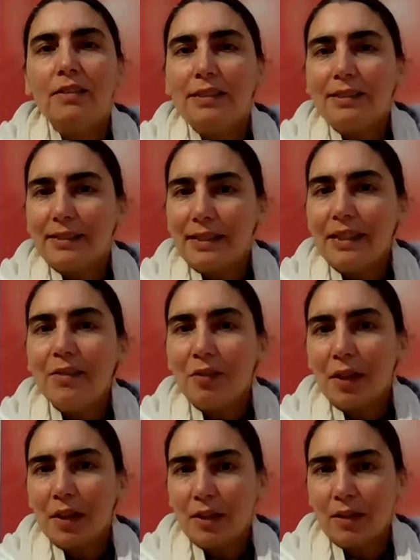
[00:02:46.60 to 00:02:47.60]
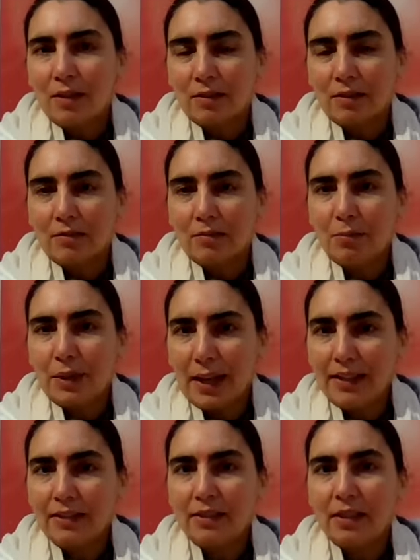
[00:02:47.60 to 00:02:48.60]
receiving
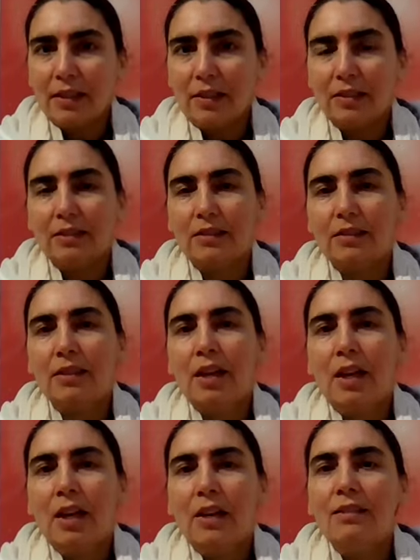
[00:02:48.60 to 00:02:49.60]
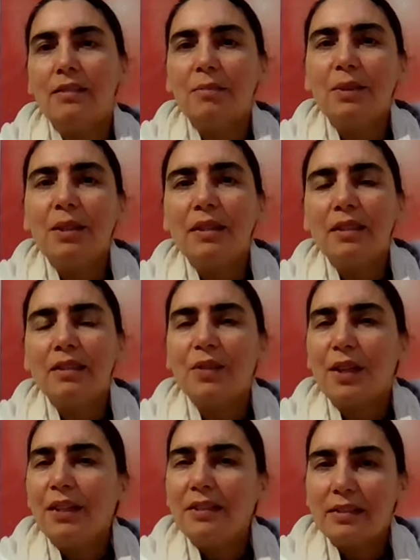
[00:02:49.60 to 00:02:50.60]
blessings is something that's
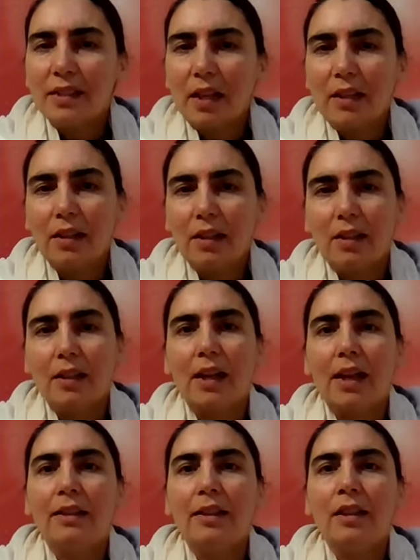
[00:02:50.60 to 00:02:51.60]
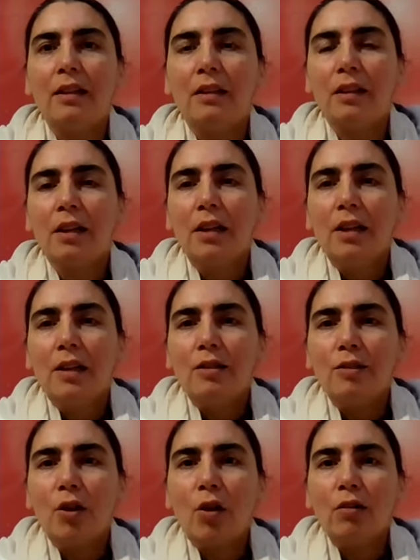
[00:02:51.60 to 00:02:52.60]
very subtle, and I think
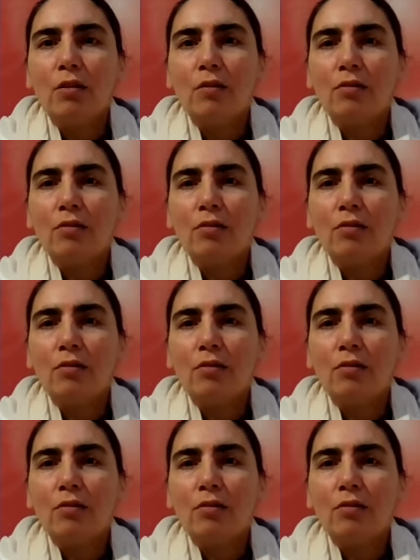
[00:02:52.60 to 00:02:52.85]
not,